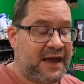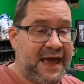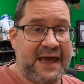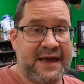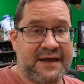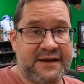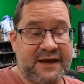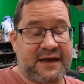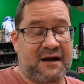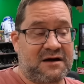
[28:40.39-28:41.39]
And
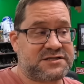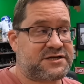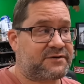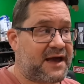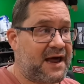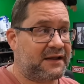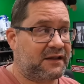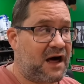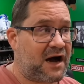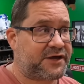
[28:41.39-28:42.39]
it can also kind of
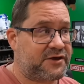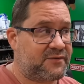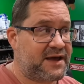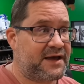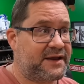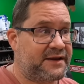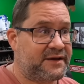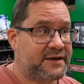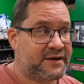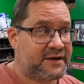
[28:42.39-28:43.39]
lock you
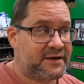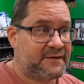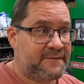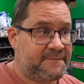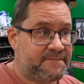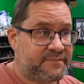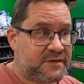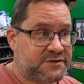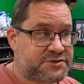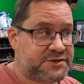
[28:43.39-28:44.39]
in
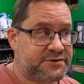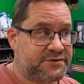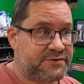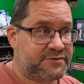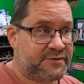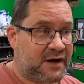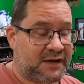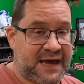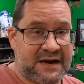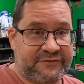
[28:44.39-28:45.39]
to a
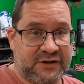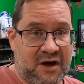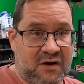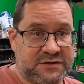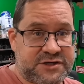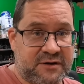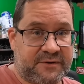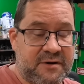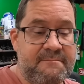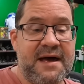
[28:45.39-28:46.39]
kind of a
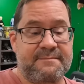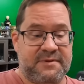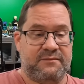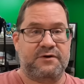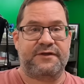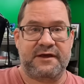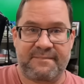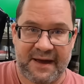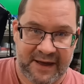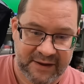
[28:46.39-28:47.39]
long-term commitment with
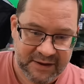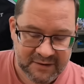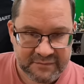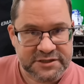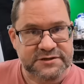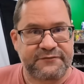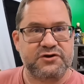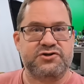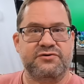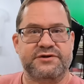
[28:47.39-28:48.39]
eBay because if
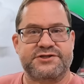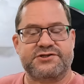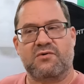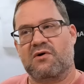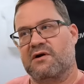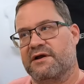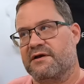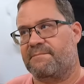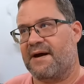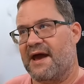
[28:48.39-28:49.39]
you do the store and
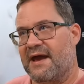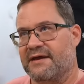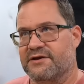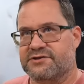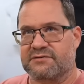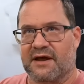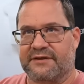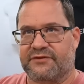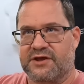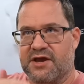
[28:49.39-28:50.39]
you pay and you do
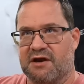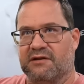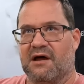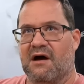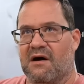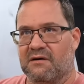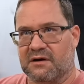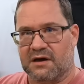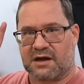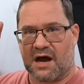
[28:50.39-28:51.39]
like the
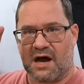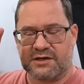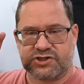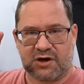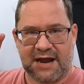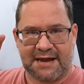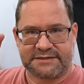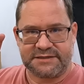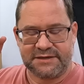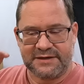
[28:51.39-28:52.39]
year-long
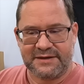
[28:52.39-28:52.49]
contract